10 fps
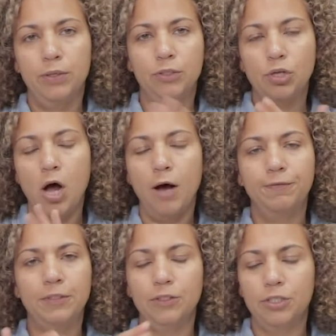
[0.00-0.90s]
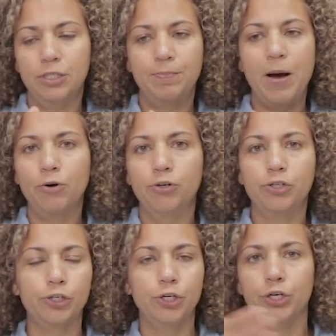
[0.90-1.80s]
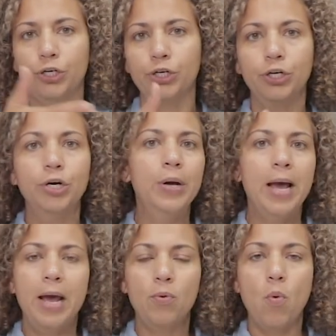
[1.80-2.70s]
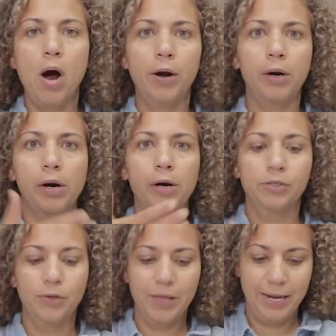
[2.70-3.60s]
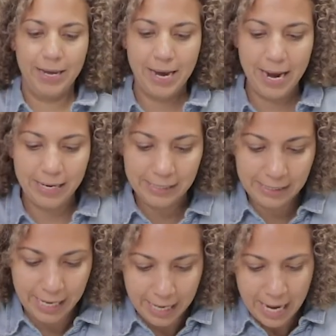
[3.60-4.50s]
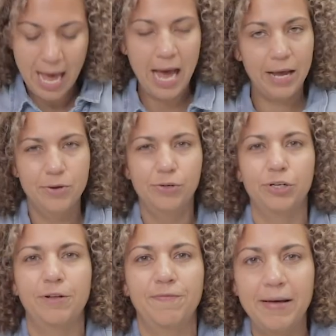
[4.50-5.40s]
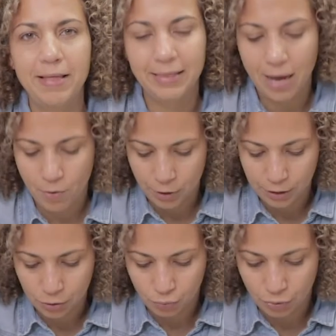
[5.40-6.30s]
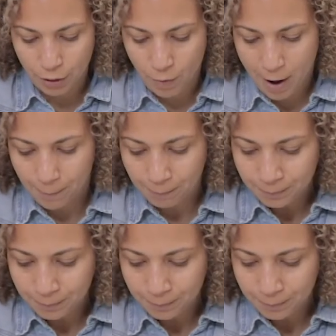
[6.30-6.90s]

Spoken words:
soft, just powdered sugar and water, so that it can kind of stick. I usually find that works really well.